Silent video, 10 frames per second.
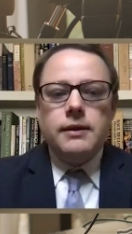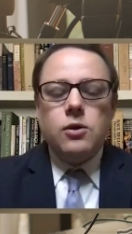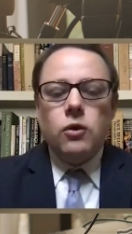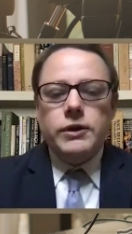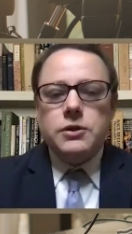The
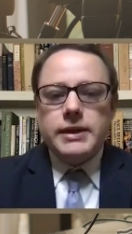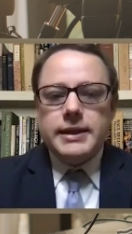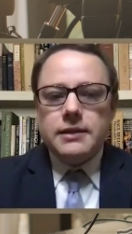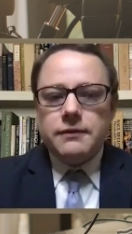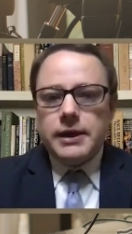goal is to
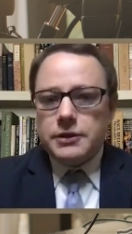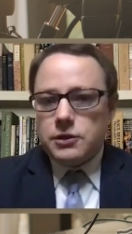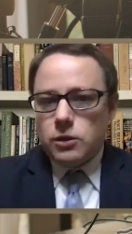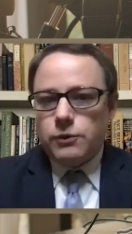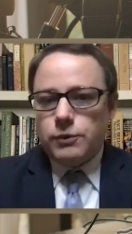identify
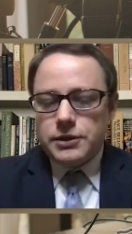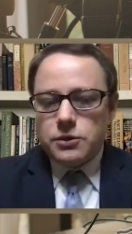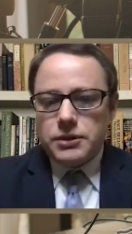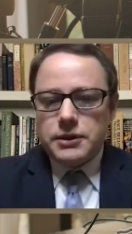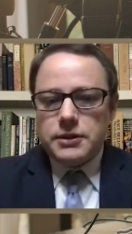historic
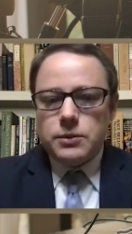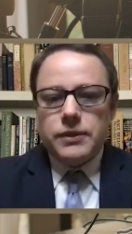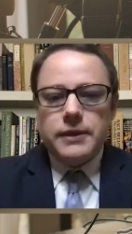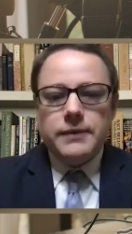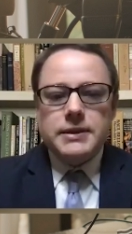resources
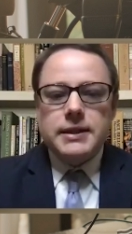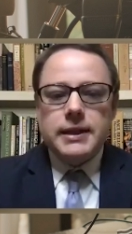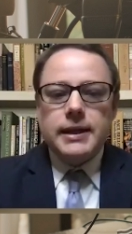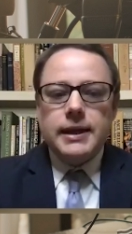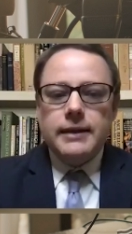within the
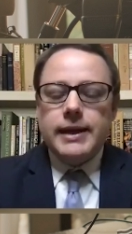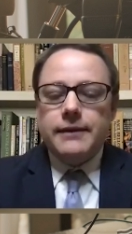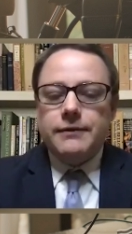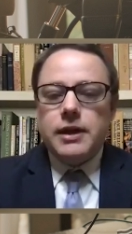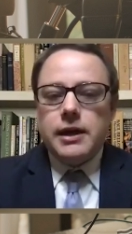city that
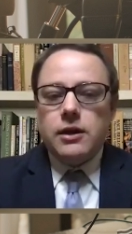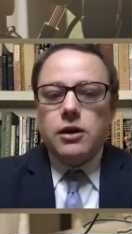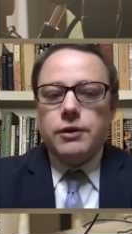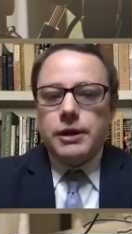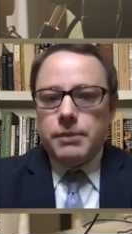have not
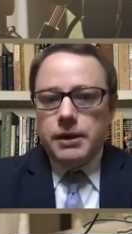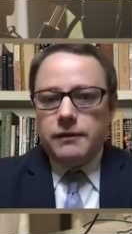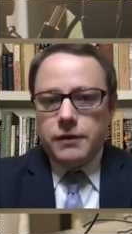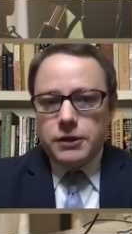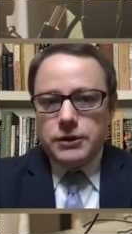already been
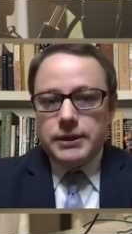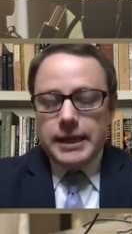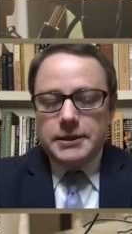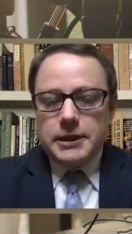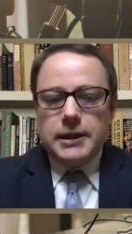officially
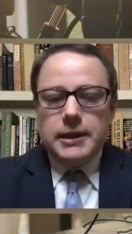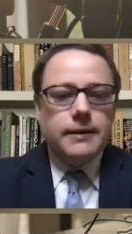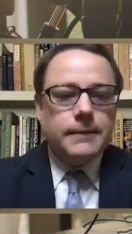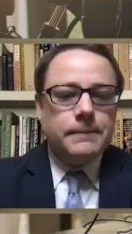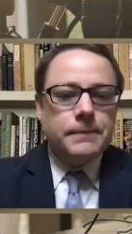
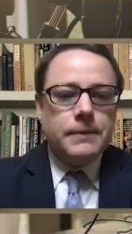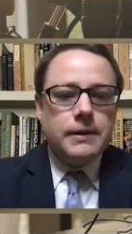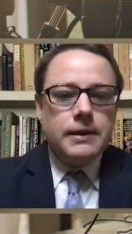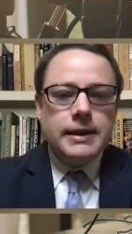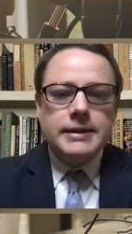designated.
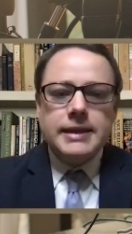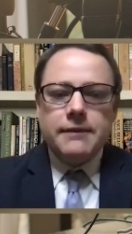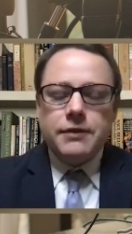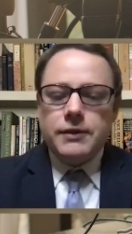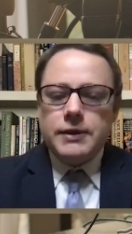
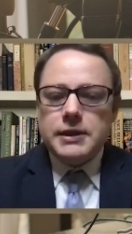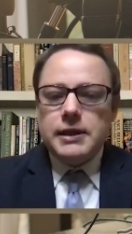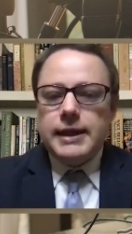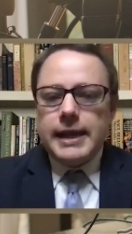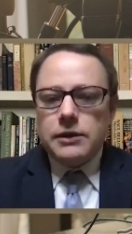Seven, the
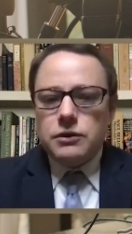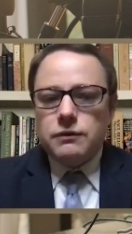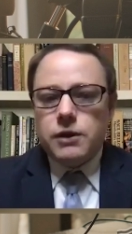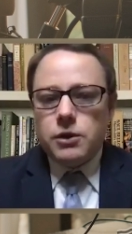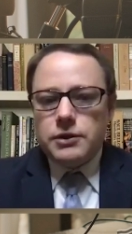City Council
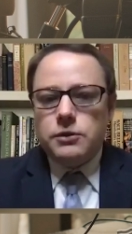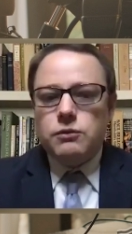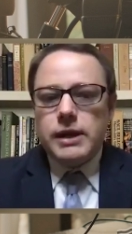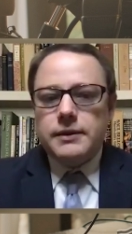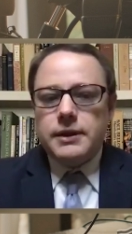voted to
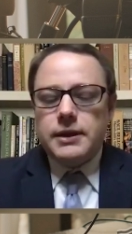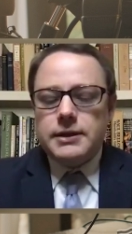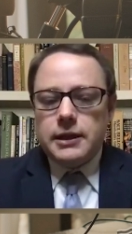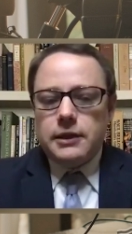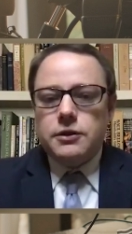direct the
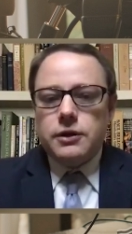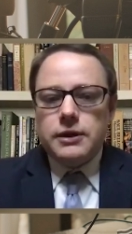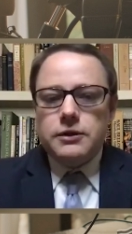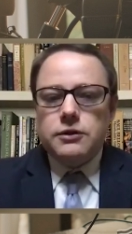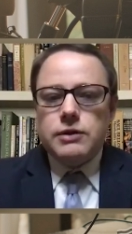City
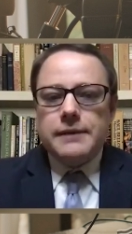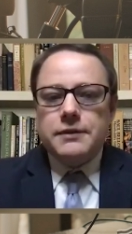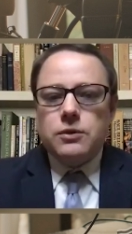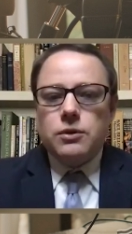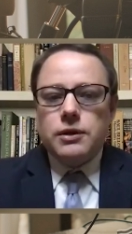Attorney to
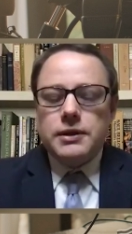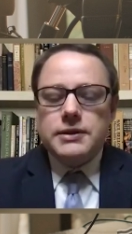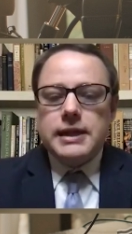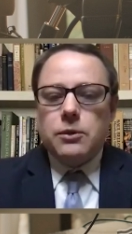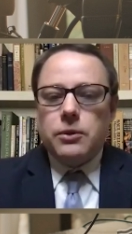draft an ordinance
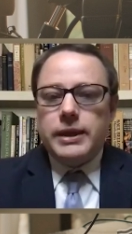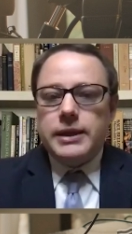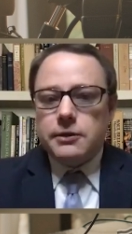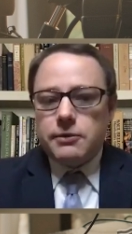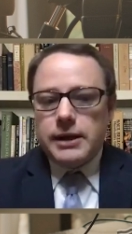that will
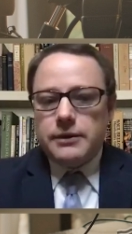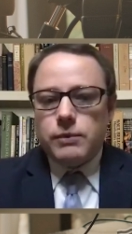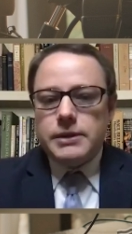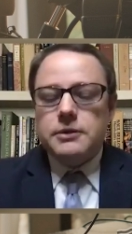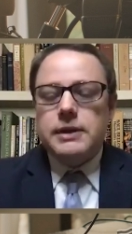integrate the
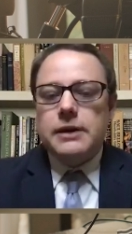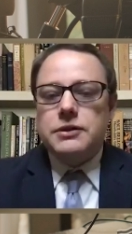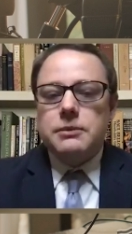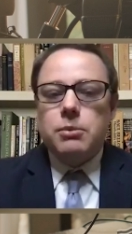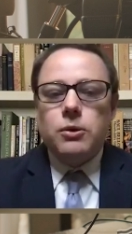Rental
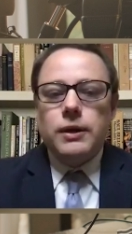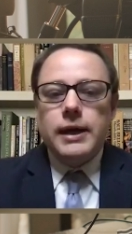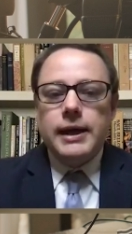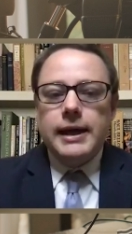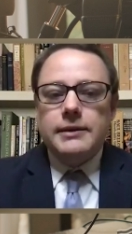Housing Board
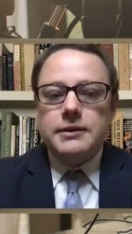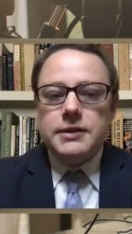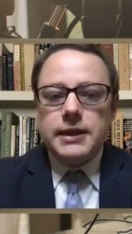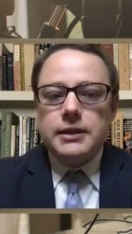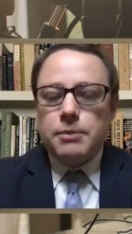as a
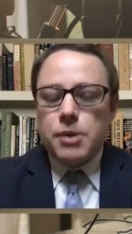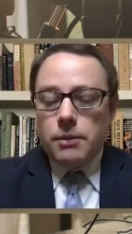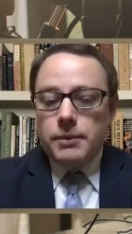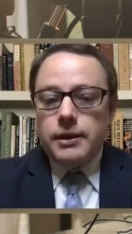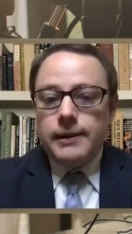city
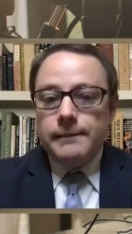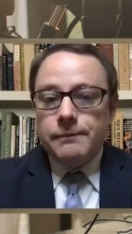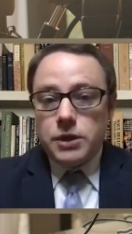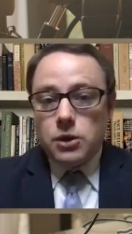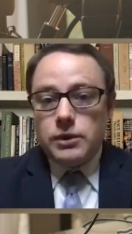department
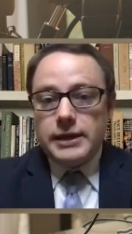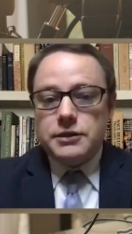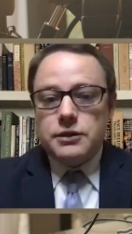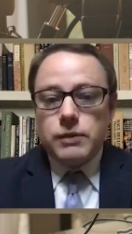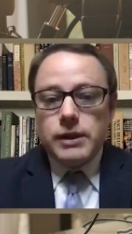known as
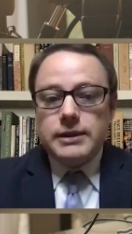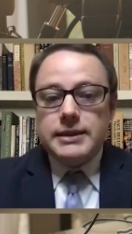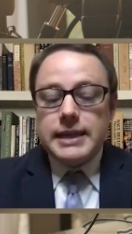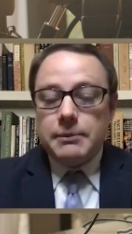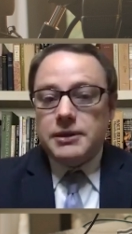the Rent
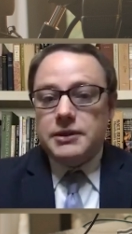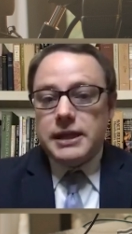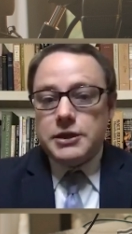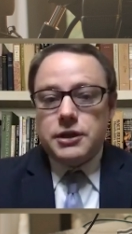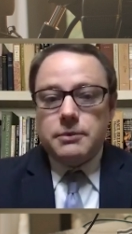
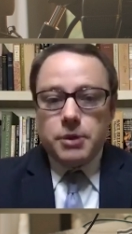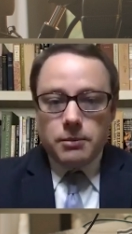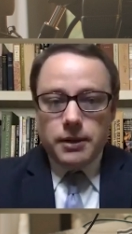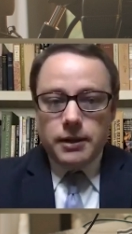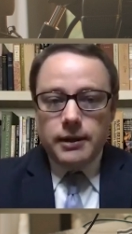Stabilization
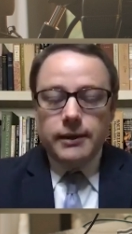Department.